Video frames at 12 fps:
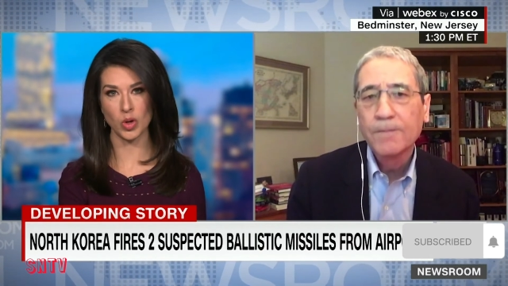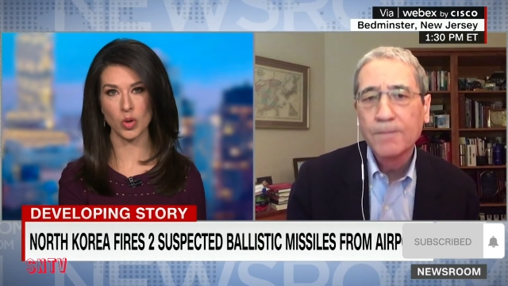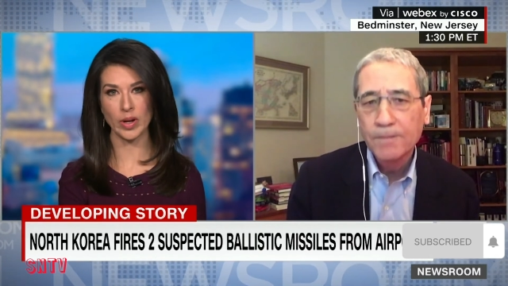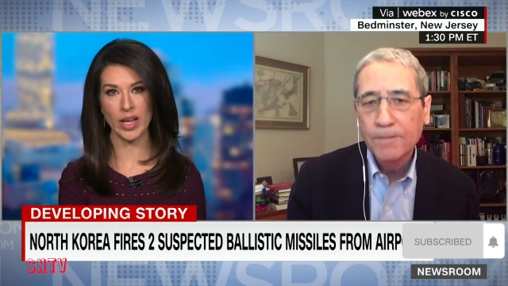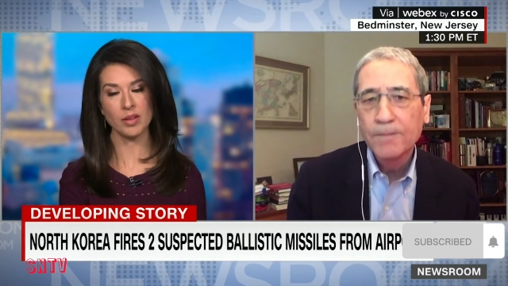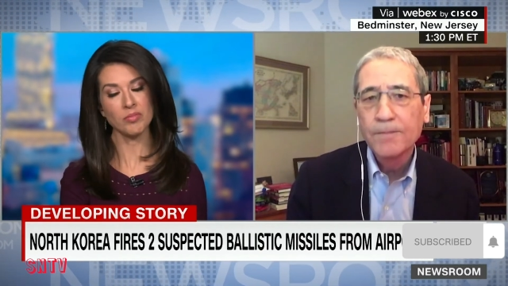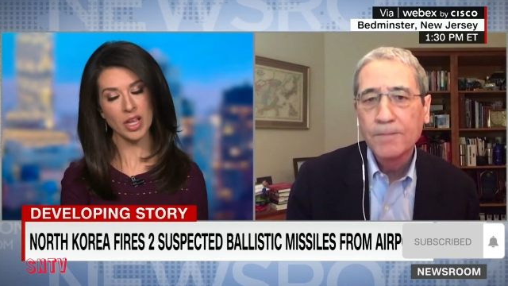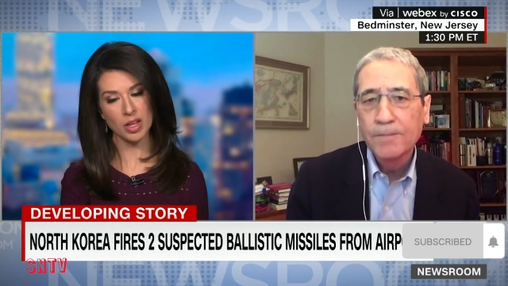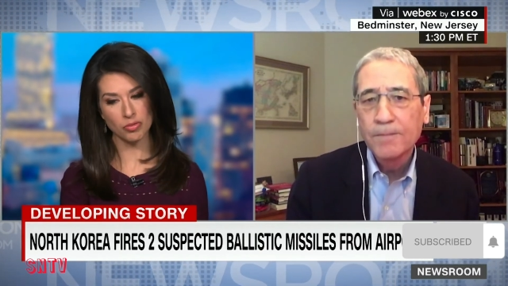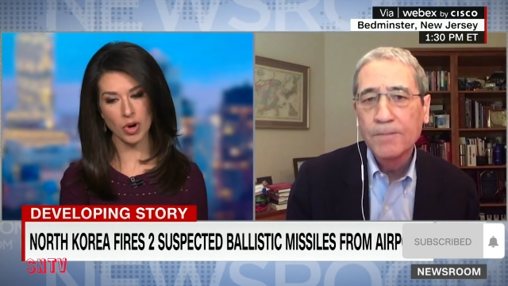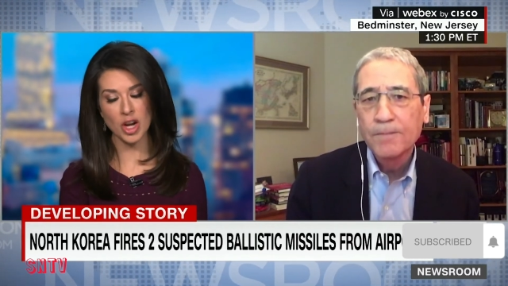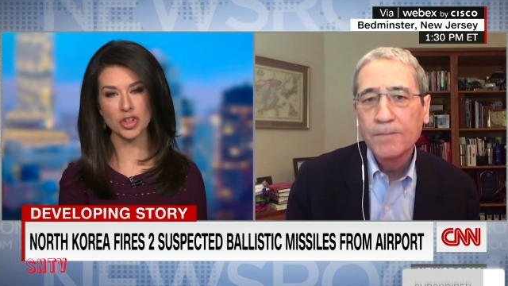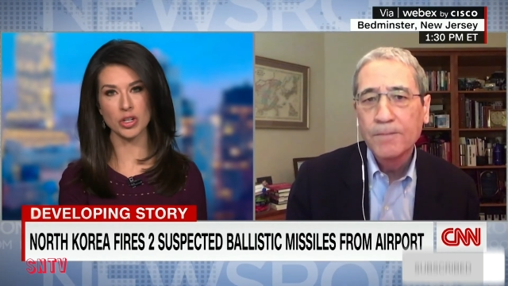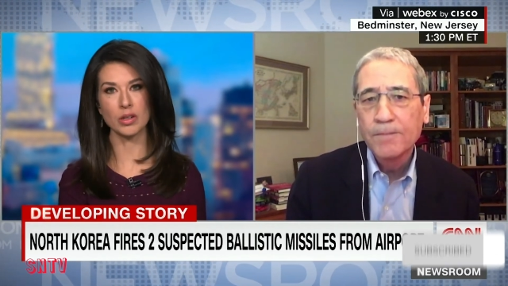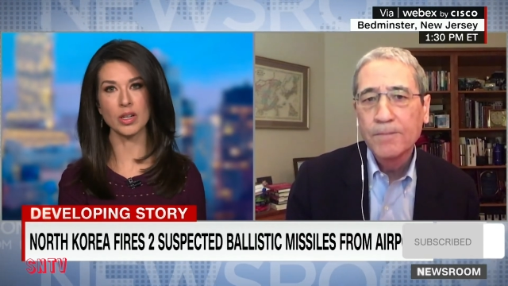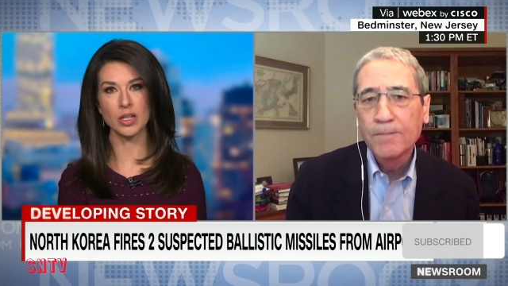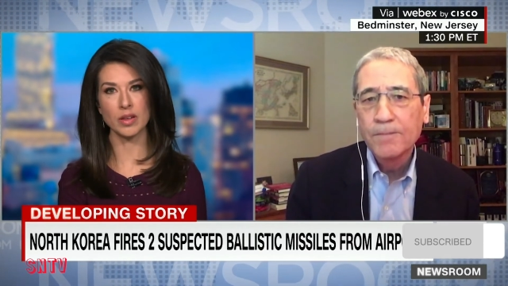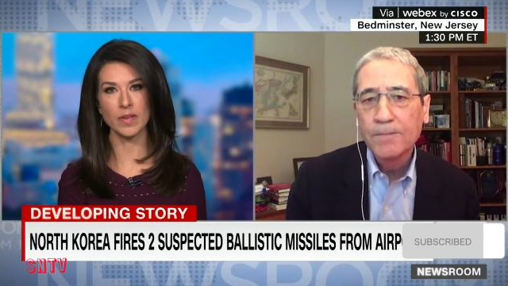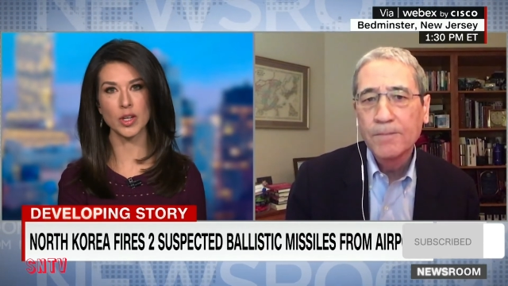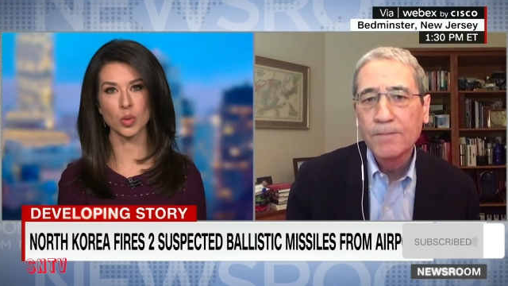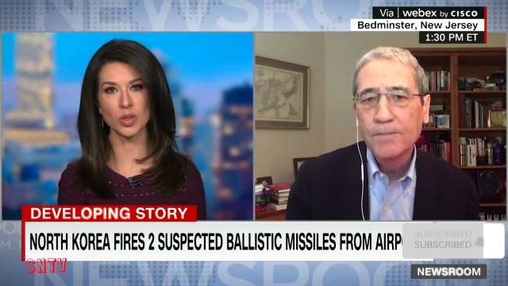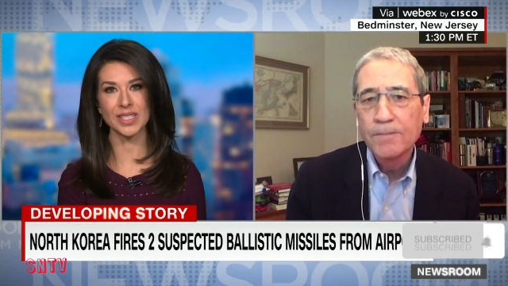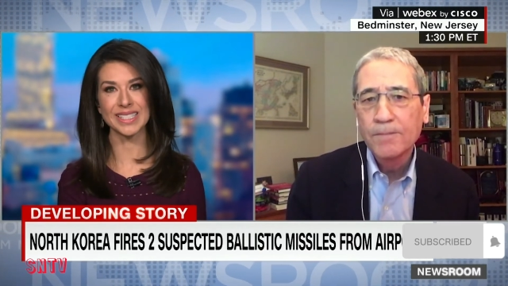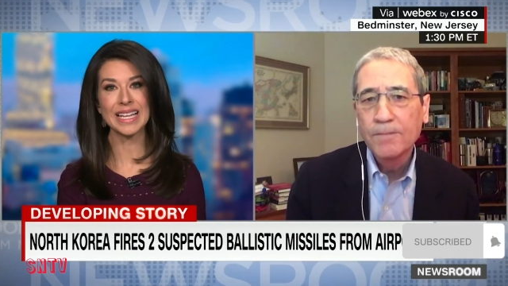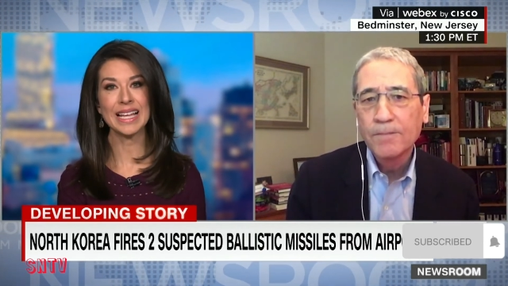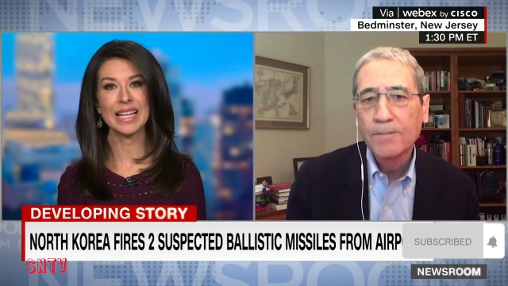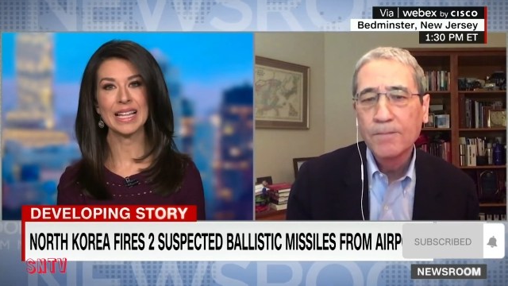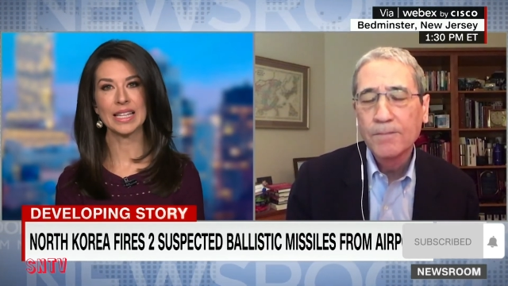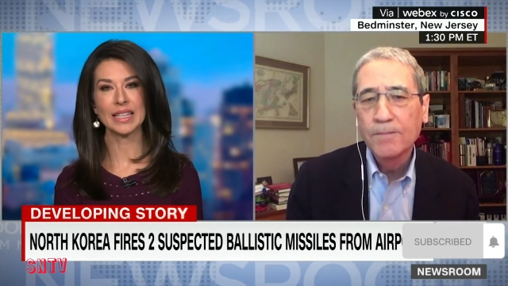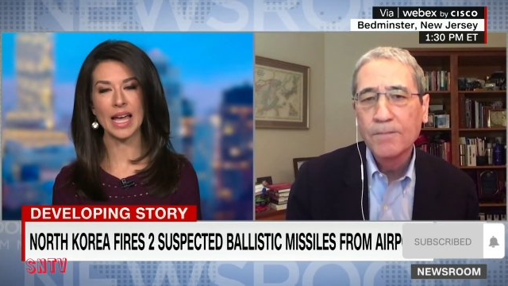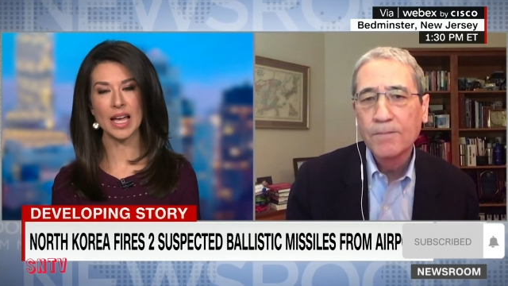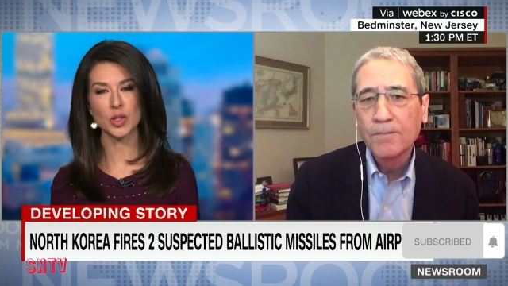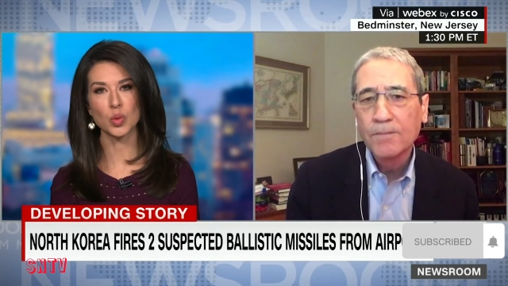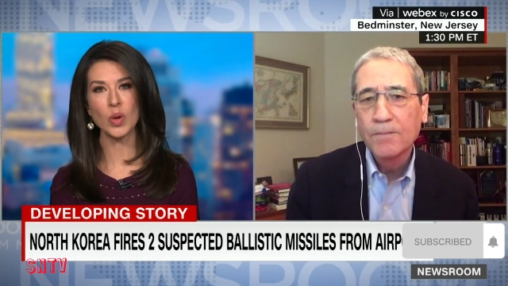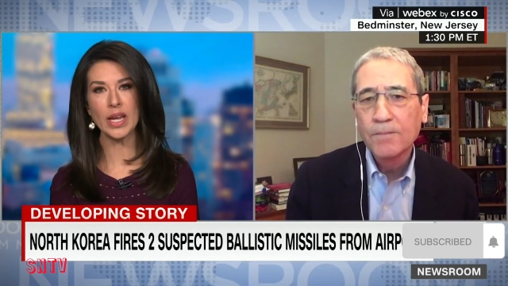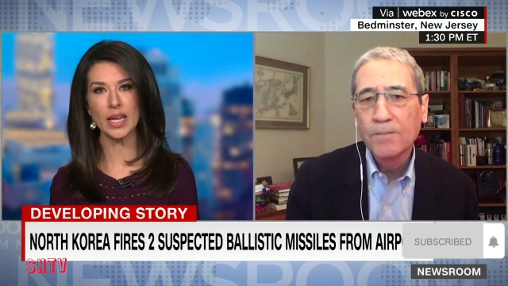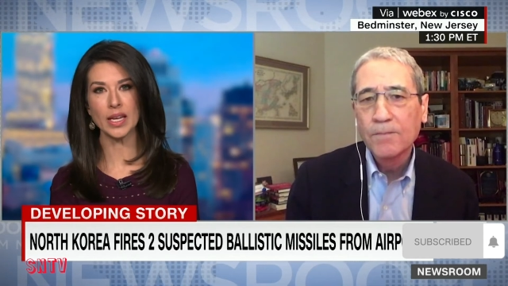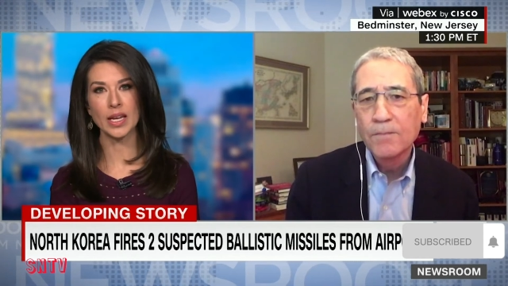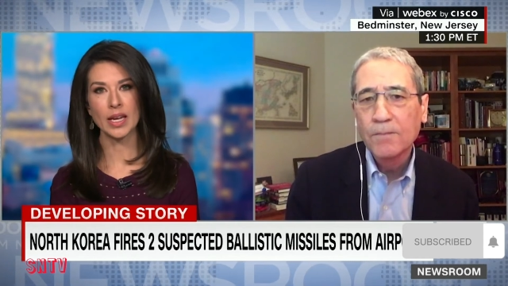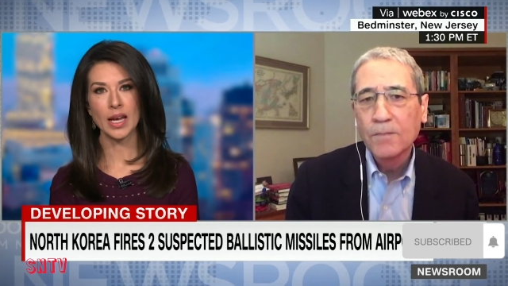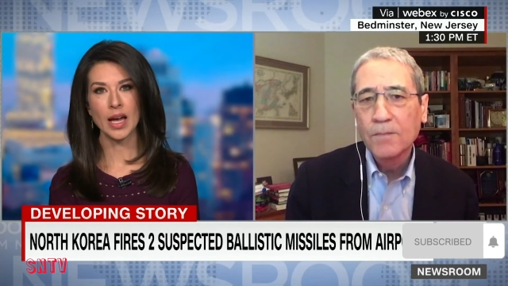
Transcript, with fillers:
Speaker 1: Korean and Russian individuals last week.